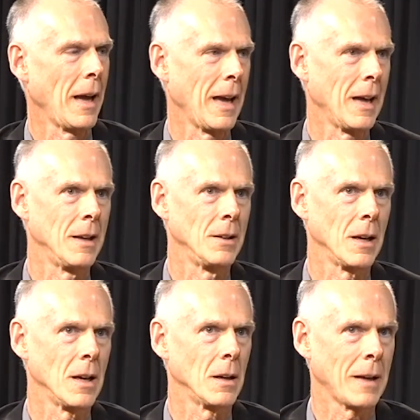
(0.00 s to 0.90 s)
and
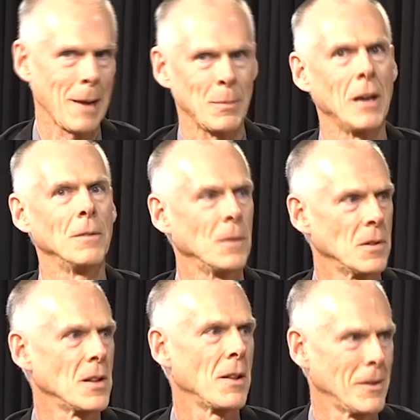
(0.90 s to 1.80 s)
Cape Town
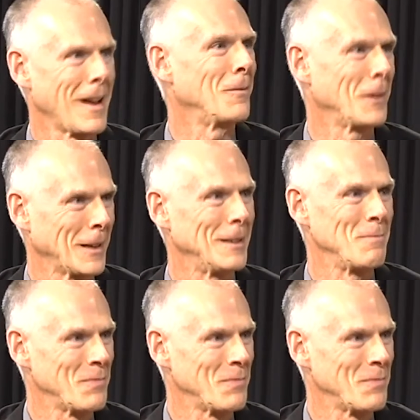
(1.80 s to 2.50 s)
for Southern Africa.